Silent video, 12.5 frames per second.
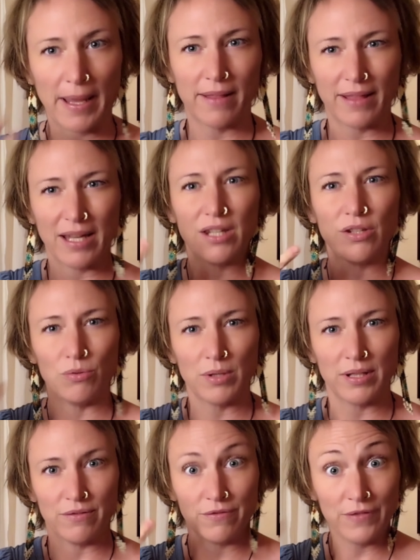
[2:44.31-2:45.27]
like you
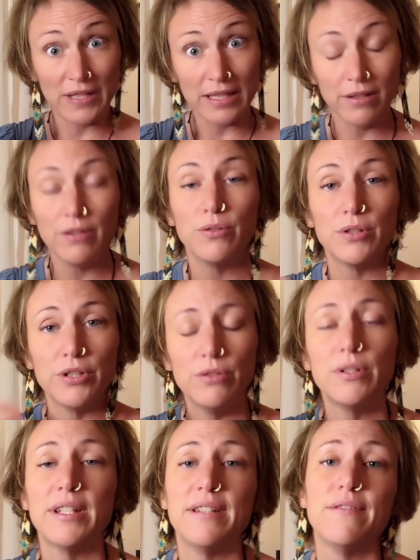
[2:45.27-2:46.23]
can feel or you
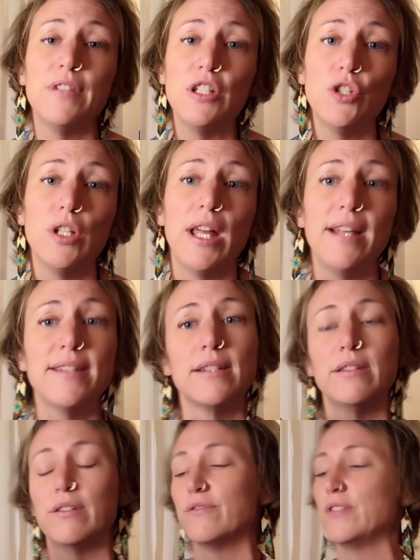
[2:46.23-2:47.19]
can visualize
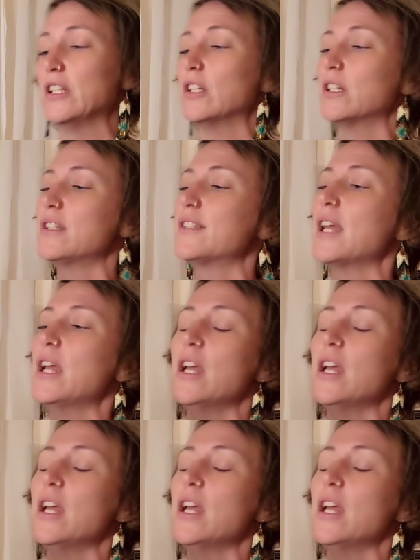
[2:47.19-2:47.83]
in the fingers.